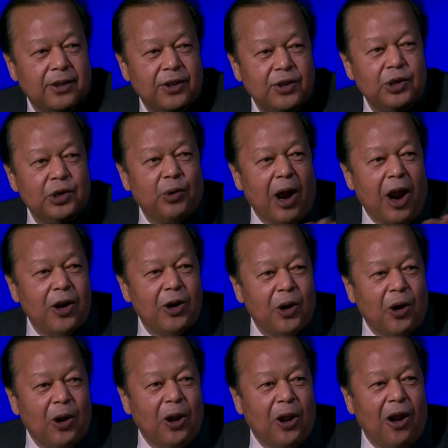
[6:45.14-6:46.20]
You are
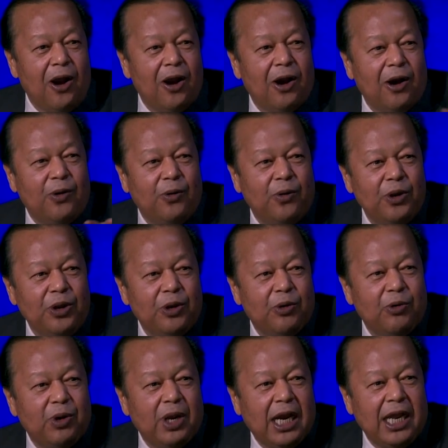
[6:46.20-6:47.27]
no longer who
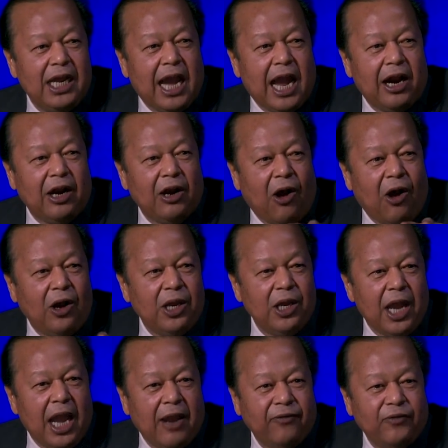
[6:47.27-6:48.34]
you really are, and all
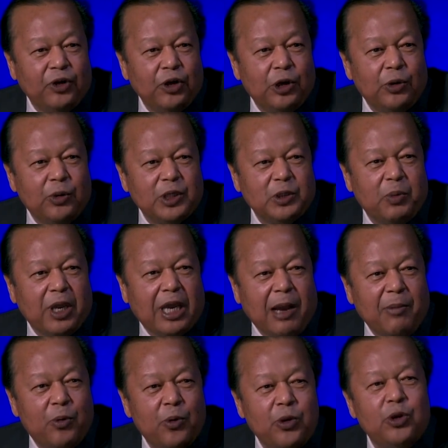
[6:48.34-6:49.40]
you have to do is
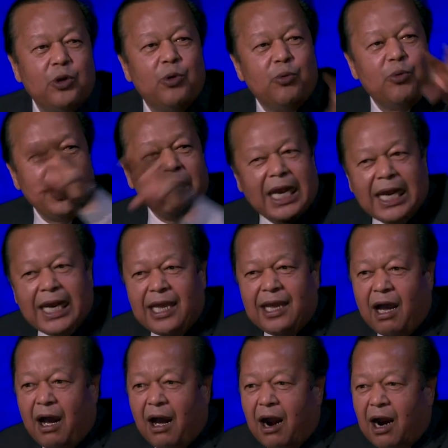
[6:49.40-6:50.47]
become who you
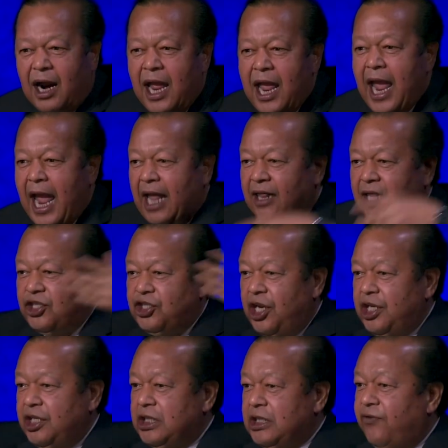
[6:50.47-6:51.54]
really are, and the
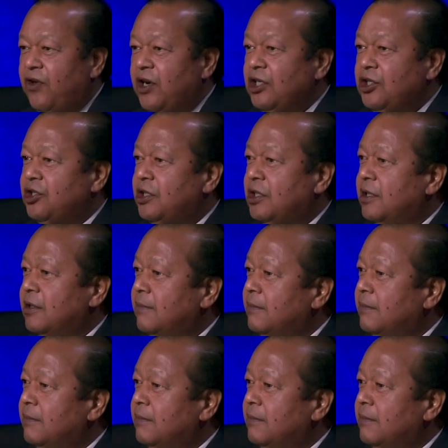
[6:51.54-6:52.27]
change is finished.